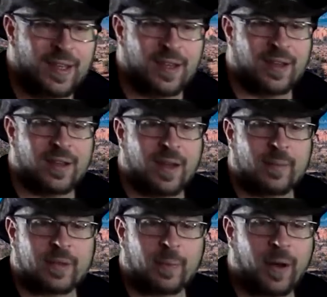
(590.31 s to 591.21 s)

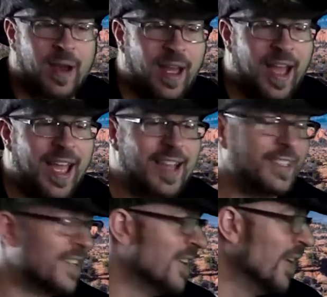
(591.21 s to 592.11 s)
I'm
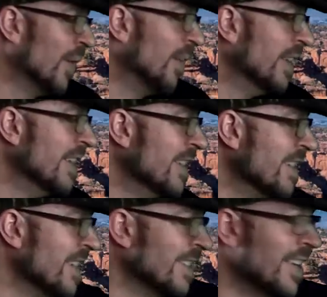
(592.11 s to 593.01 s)
surprised no one
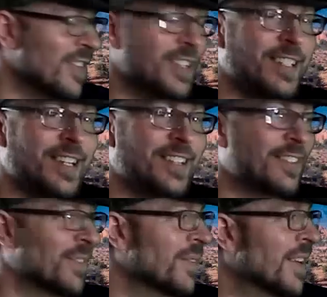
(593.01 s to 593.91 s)
has done this
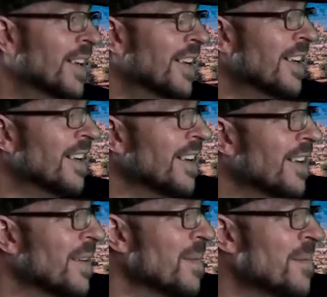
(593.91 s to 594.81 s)
to
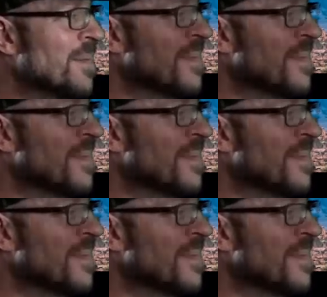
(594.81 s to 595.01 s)
him.